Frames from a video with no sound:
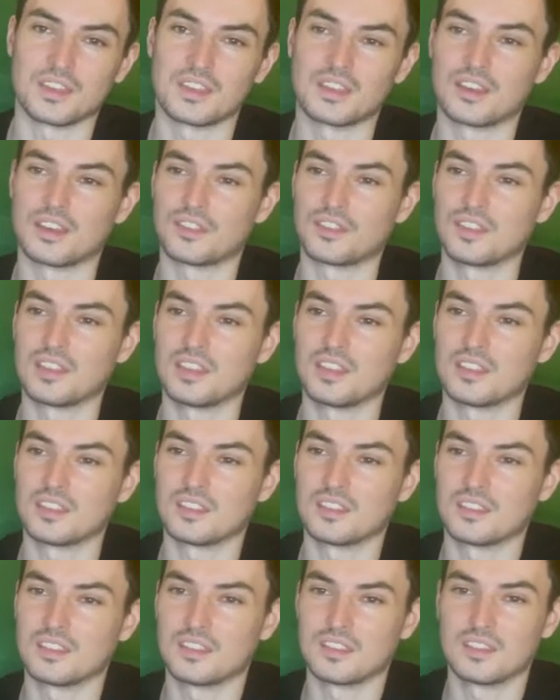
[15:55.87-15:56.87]
I think
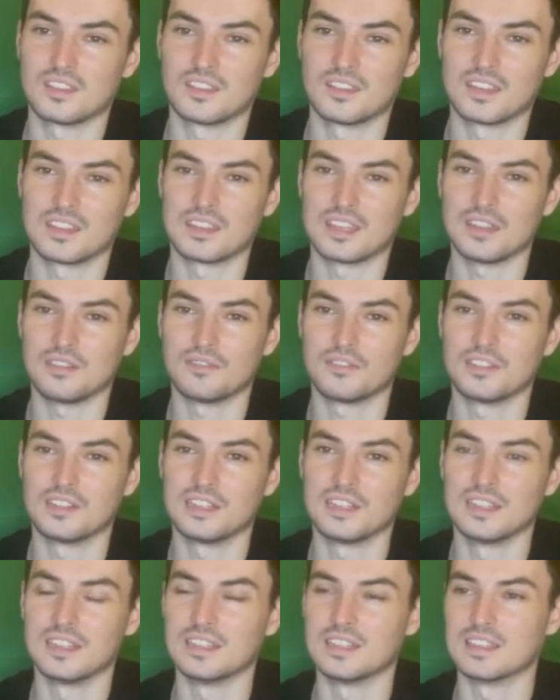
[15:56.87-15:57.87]
they're definitely
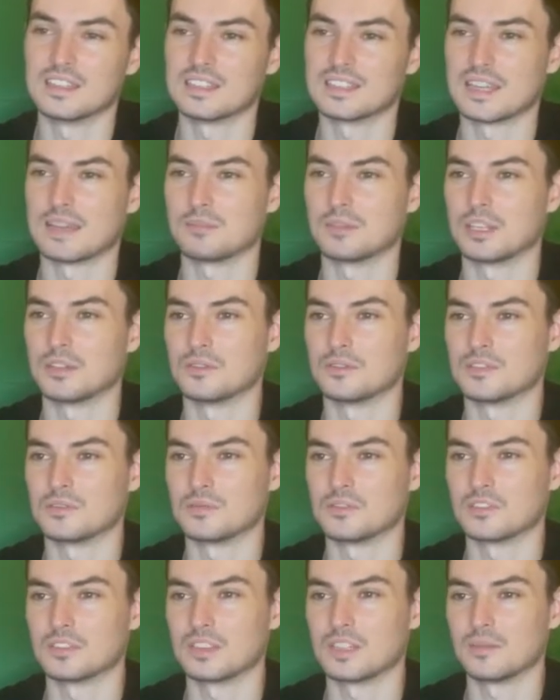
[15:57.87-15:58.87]
leading the Zapdos.
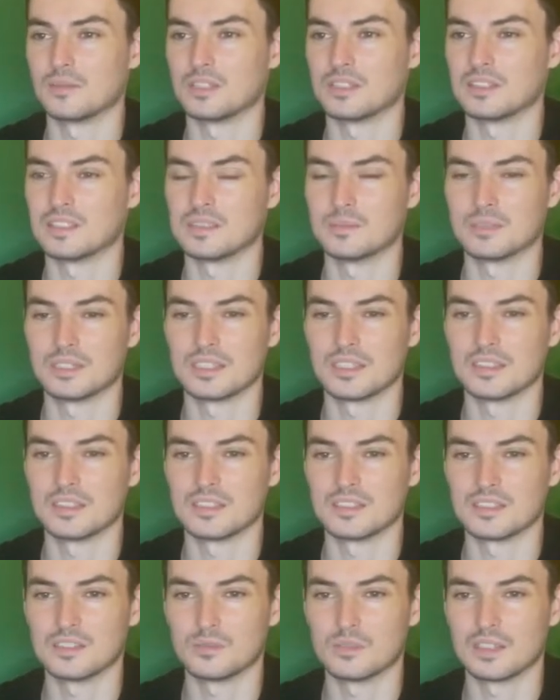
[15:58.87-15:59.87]
We've got double Intimidate.
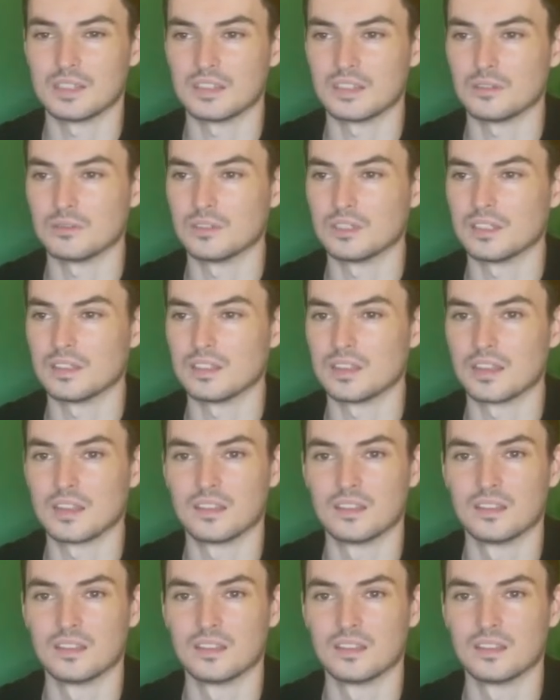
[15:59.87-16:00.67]
There's no way they don't lead that.